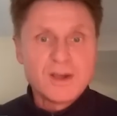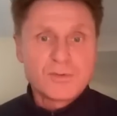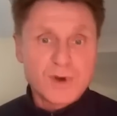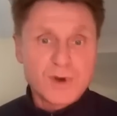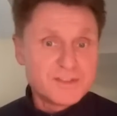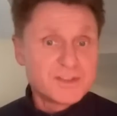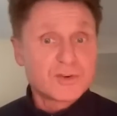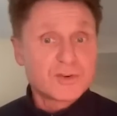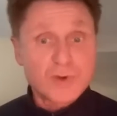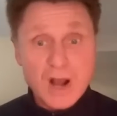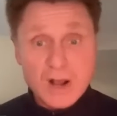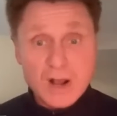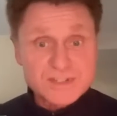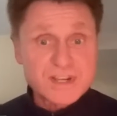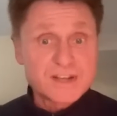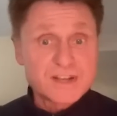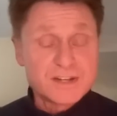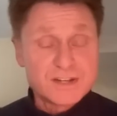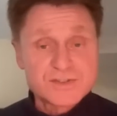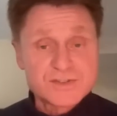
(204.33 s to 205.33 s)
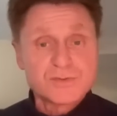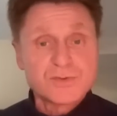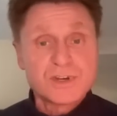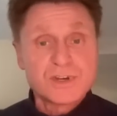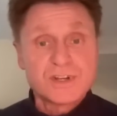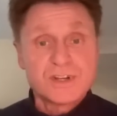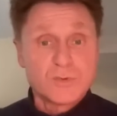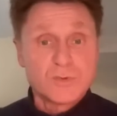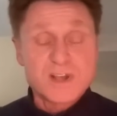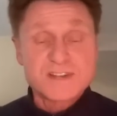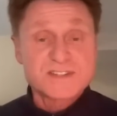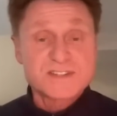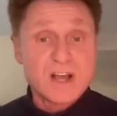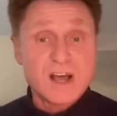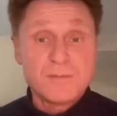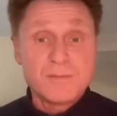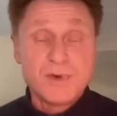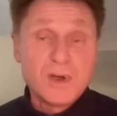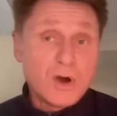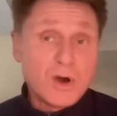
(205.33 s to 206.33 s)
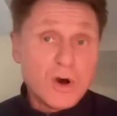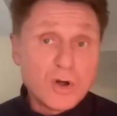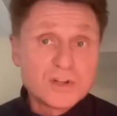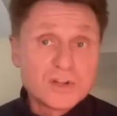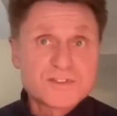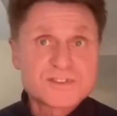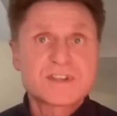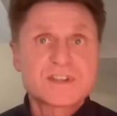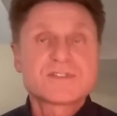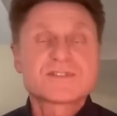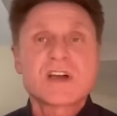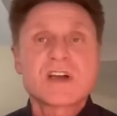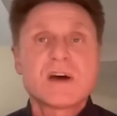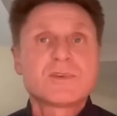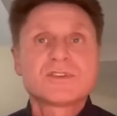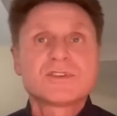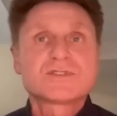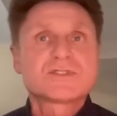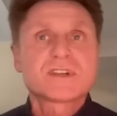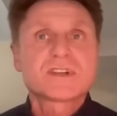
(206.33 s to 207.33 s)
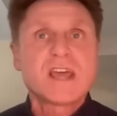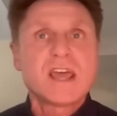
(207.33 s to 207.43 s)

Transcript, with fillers: The crowd's getting into it and West Ham all of a sudden's coming into the game.